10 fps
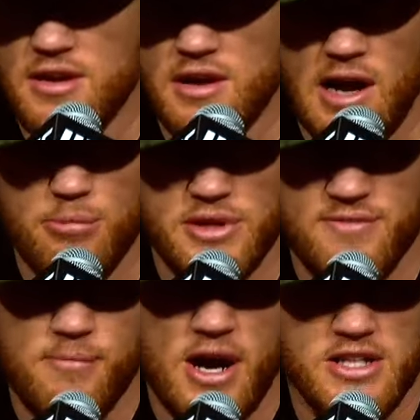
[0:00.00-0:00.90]
I believe
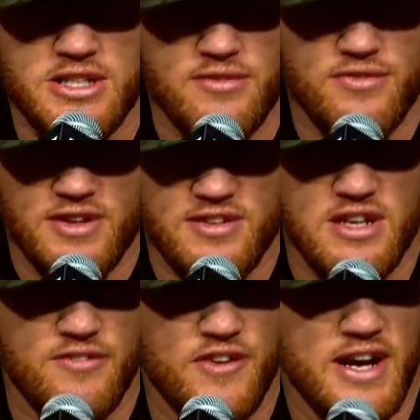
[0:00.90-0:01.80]
Makhachev is going
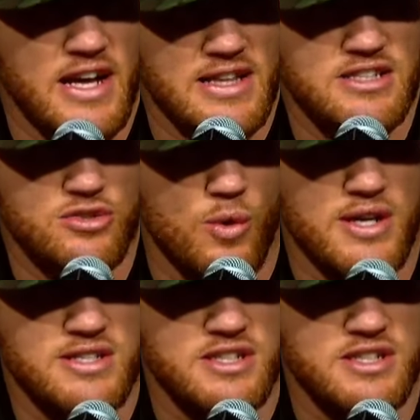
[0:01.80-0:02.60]
to fight at least twice